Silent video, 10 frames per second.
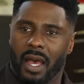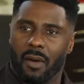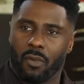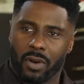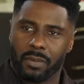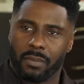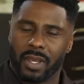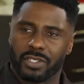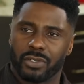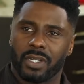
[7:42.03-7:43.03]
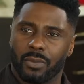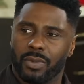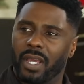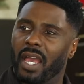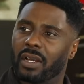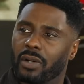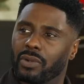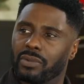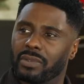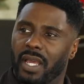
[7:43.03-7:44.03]
I want to make sure that we
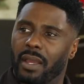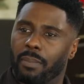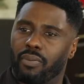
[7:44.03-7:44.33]
echo that